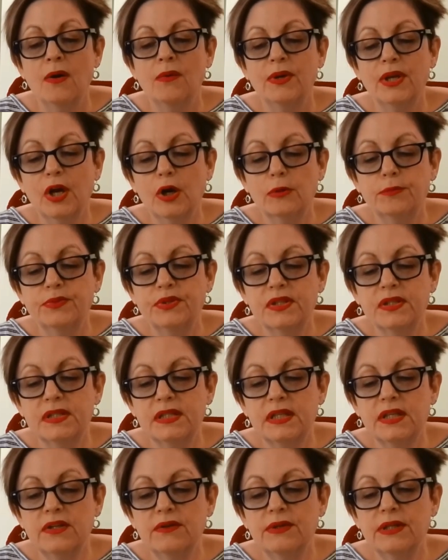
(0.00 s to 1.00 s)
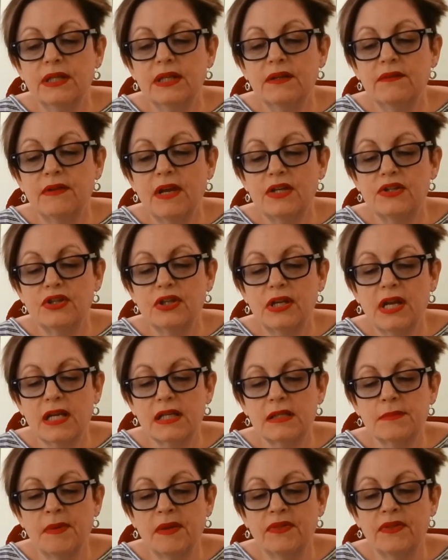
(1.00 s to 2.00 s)
We hope to see you at convention
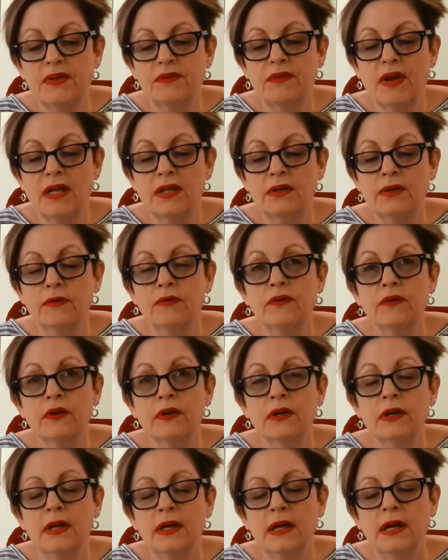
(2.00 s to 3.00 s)
next month in Vancouver